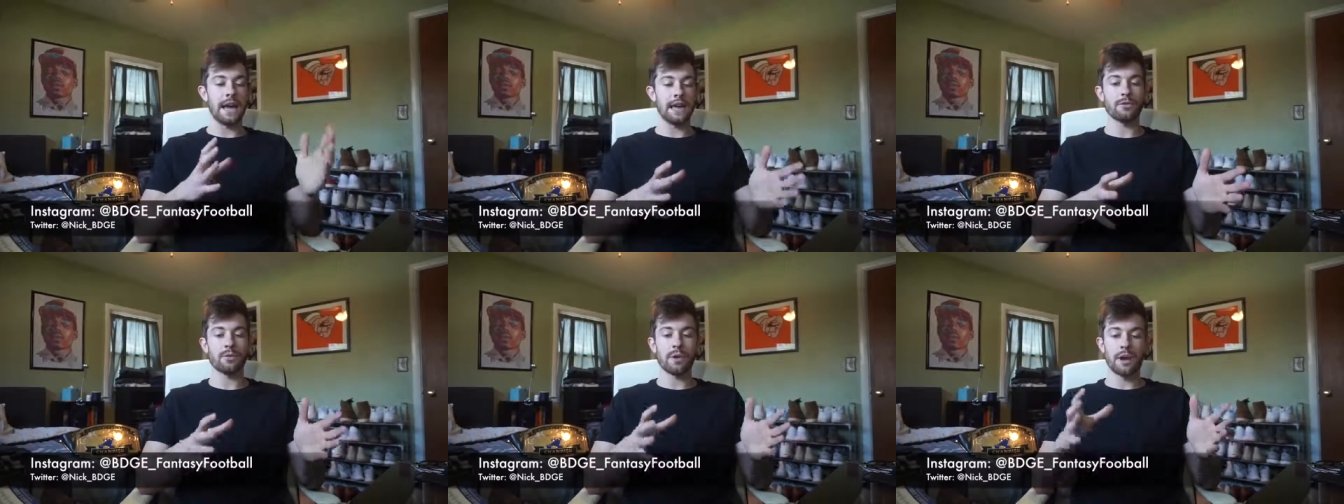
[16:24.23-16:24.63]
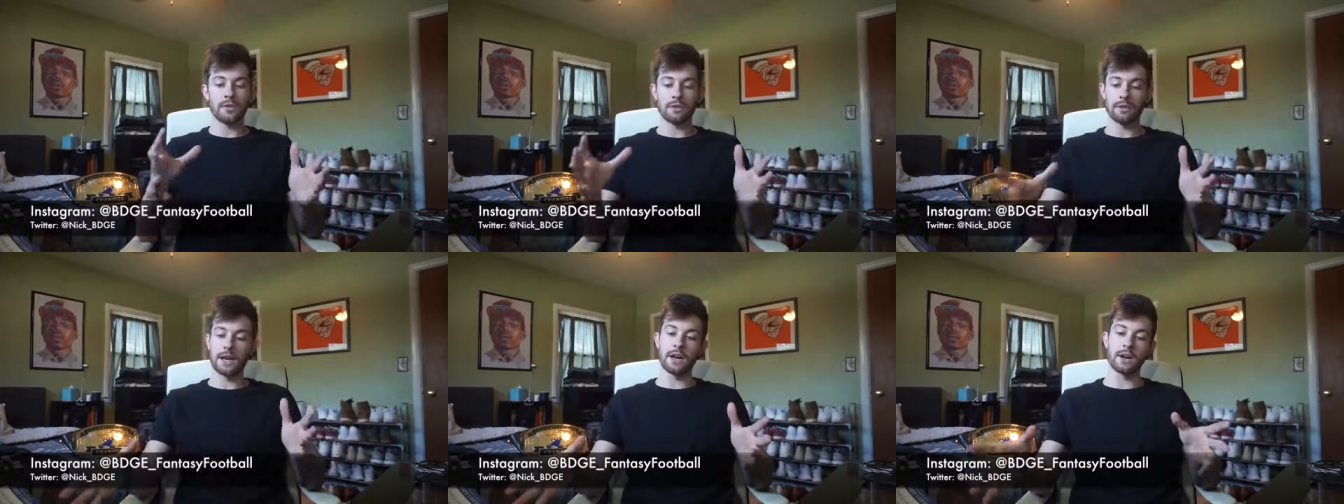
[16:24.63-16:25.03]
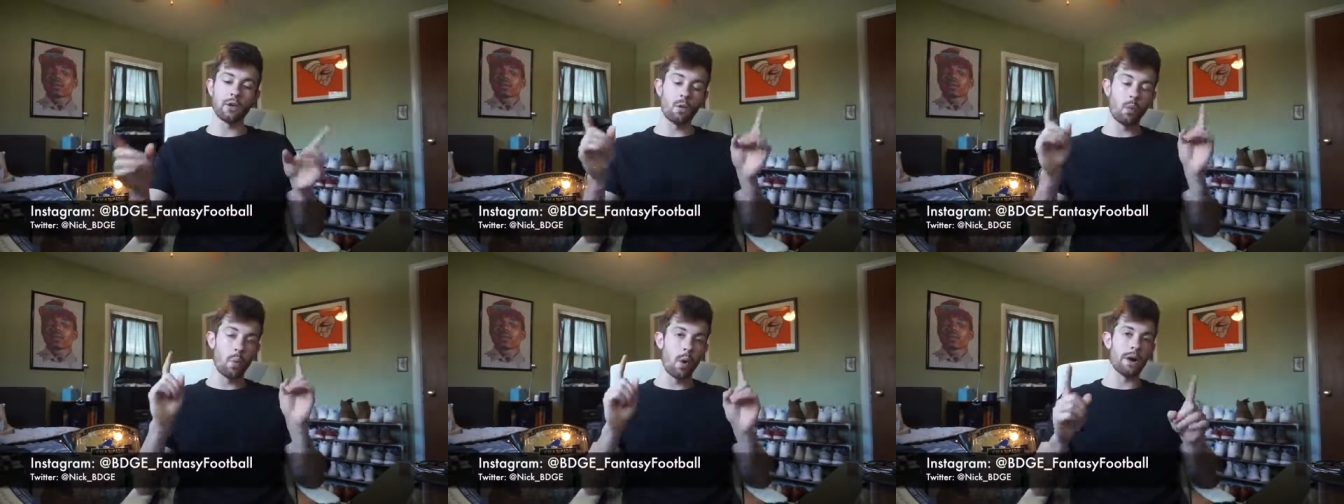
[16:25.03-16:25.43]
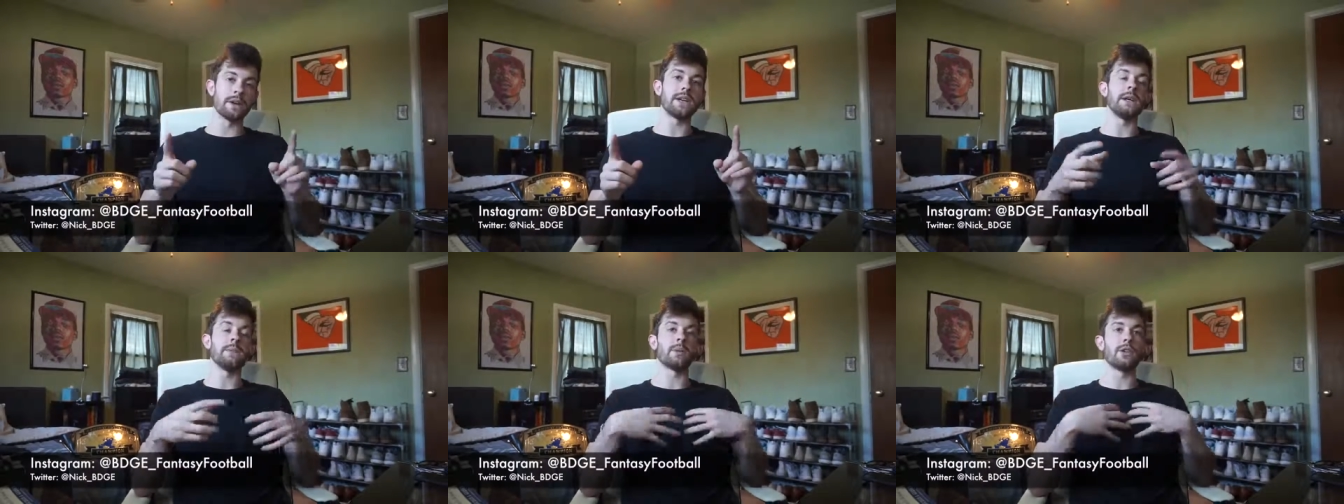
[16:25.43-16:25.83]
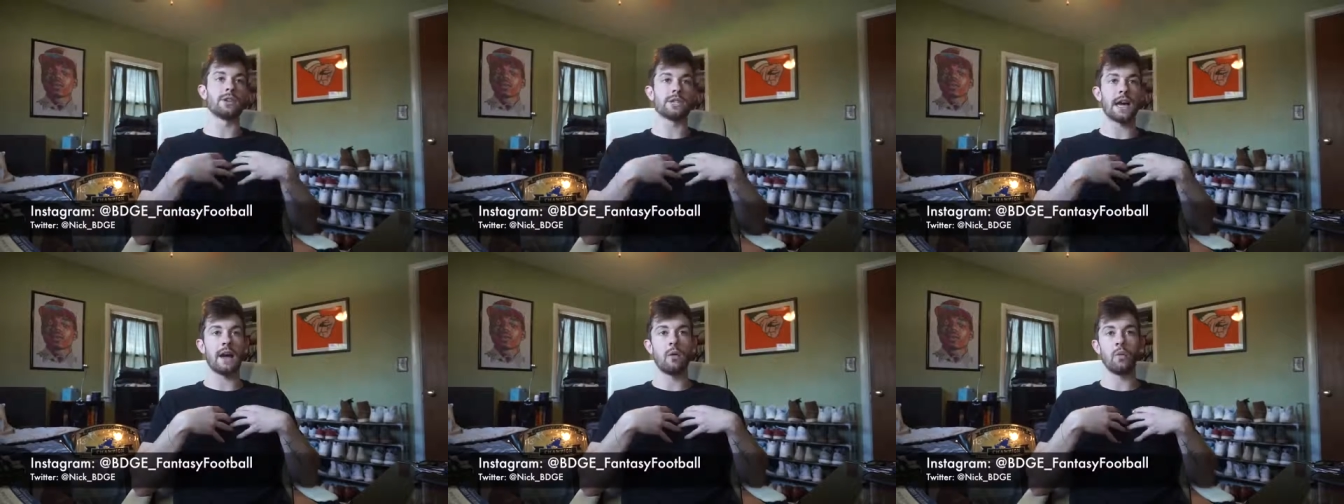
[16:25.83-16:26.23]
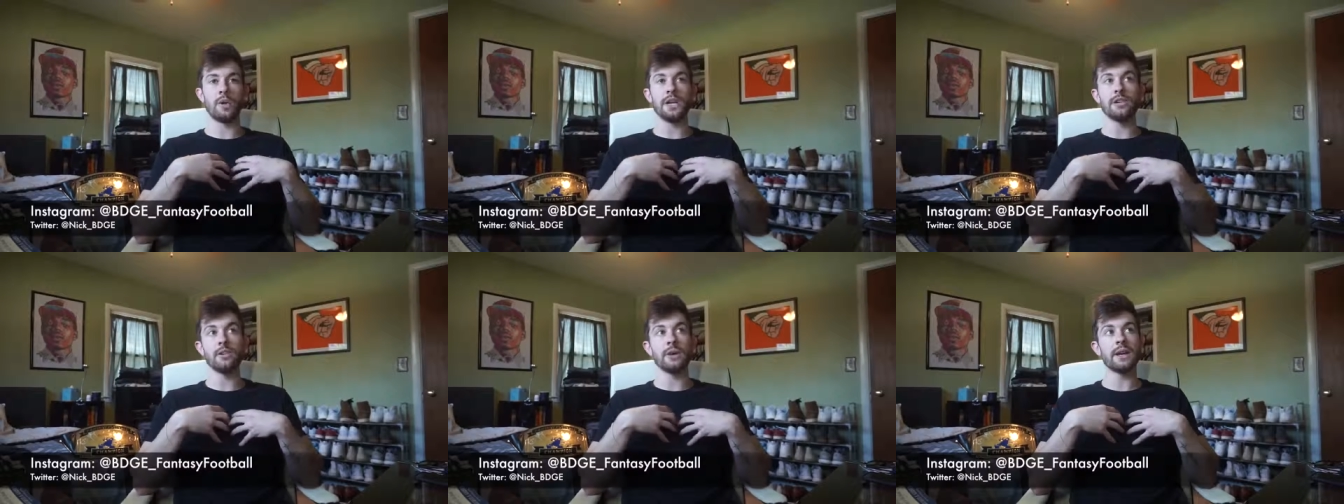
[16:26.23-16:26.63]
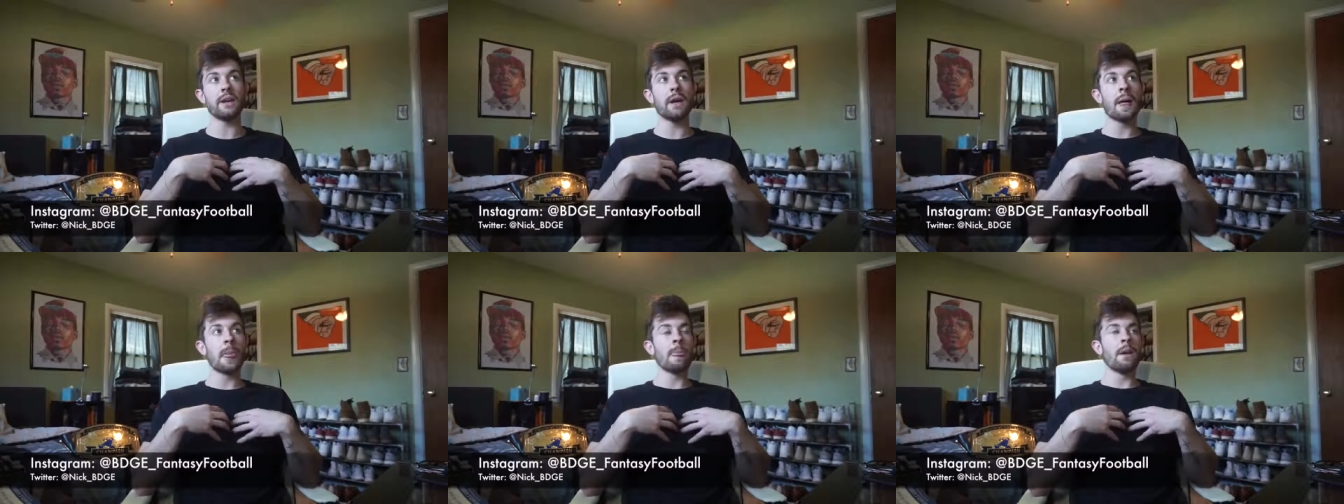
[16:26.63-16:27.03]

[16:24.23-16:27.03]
8th round or later, 1 keeper is how we do it.